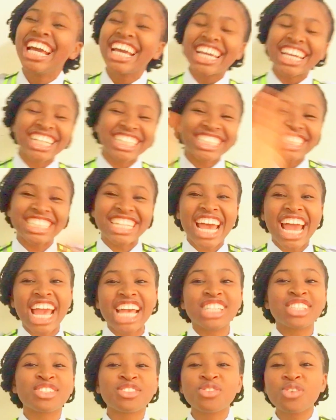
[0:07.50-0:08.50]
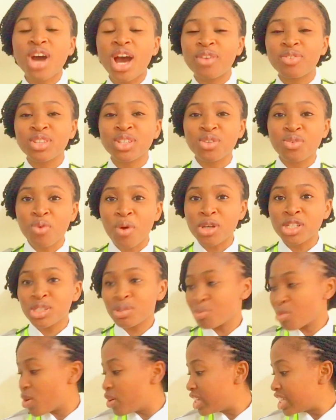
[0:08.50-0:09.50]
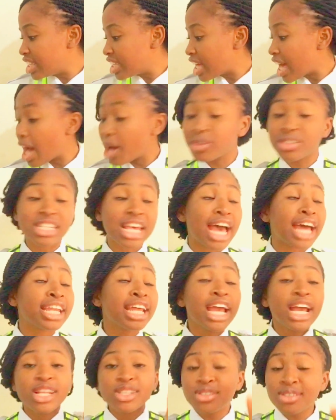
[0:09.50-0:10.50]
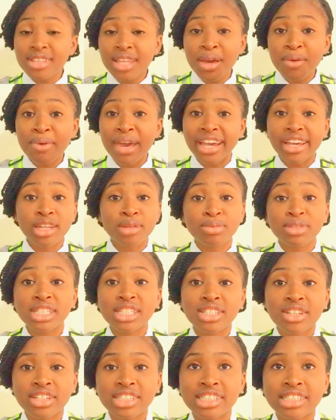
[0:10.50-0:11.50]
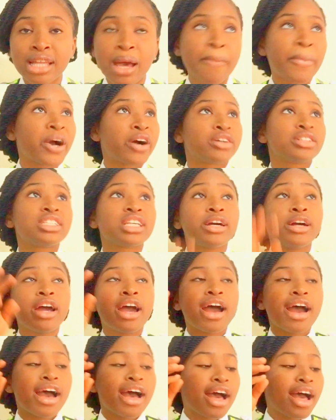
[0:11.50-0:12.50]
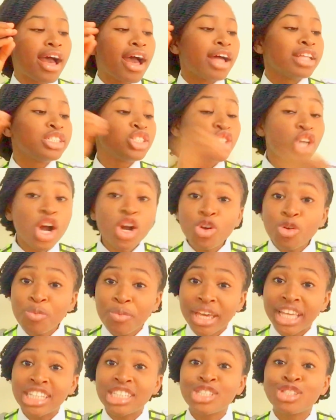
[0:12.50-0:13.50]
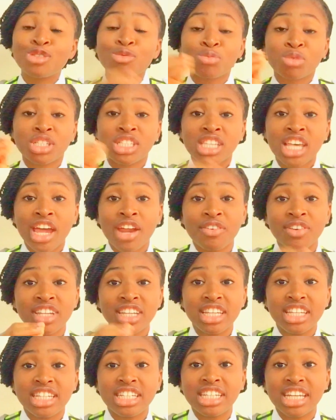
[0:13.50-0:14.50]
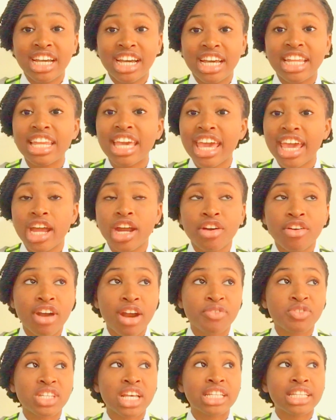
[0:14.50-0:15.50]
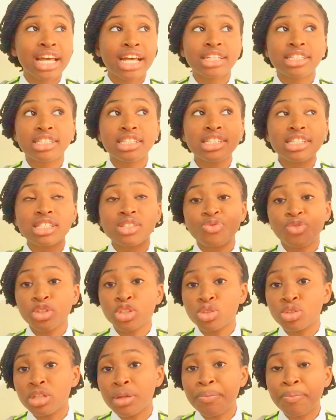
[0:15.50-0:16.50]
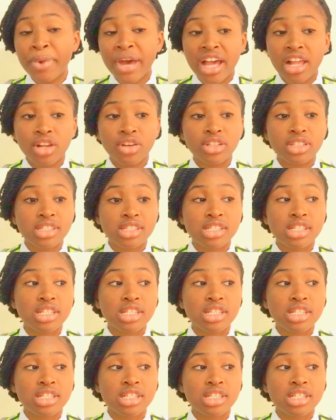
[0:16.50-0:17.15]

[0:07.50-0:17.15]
It's nice, having you once more in the house. And today we are going to be discussing about documents you must carry in an aircraft, and this is for student pilots.